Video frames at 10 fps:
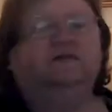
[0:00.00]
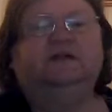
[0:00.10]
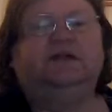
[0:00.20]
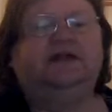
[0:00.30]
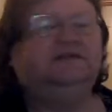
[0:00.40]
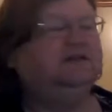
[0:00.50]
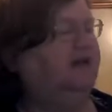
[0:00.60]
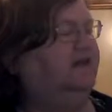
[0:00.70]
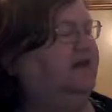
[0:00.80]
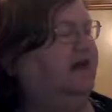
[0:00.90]
The kitten
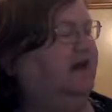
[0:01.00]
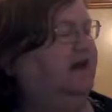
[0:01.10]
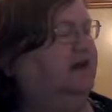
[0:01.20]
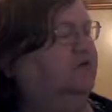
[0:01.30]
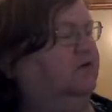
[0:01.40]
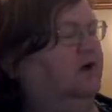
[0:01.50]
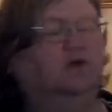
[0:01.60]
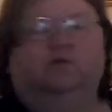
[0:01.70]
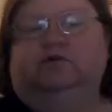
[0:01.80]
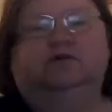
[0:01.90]
and the hen
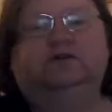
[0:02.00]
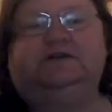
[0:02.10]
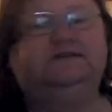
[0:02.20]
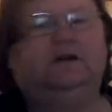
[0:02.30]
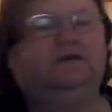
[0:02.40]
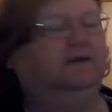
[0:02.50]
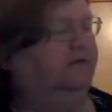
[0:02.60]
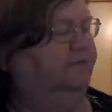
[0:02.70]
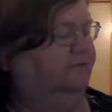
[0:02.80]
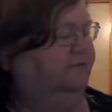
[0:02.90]
were not his mother.
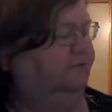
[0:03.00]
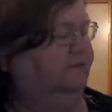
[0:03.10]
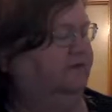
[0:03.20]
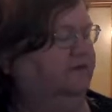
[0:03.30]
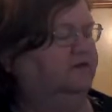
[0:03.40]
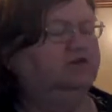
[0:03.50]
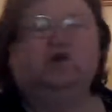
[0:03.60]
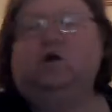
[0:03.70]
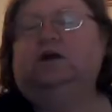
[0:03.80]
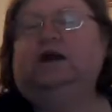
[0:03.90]
The
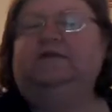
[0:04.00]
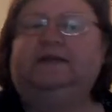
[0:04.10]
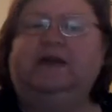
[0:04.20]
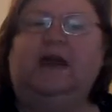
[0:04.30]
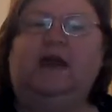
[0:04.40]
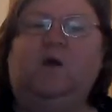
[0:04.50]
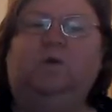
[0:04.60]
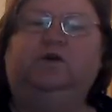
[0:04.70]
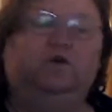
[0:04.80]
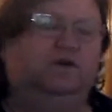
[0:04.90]
dog and the cow
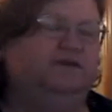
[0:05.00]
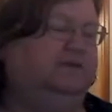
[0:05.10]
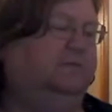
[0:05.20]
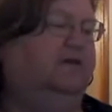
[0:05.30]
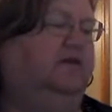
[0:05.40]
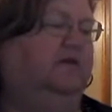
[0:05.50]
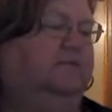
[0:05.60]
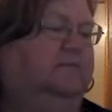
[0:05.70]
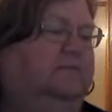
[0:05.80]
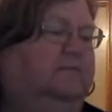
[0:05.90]
were not his mother.
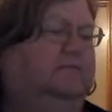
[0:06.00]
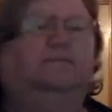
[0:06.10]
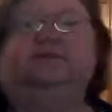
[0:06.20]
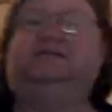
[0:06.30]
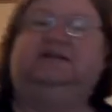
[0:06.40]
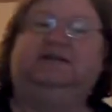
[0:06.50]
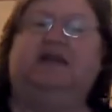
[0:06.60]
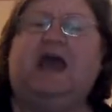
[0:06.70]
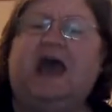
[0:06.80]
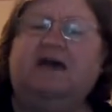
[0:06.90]
Did
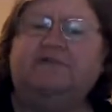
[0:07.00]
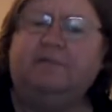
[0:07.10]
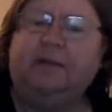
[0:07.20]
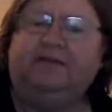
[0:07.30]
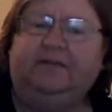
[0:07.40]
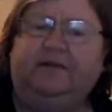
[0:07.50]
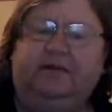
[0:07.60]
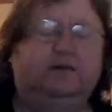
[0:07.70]
he have a mother?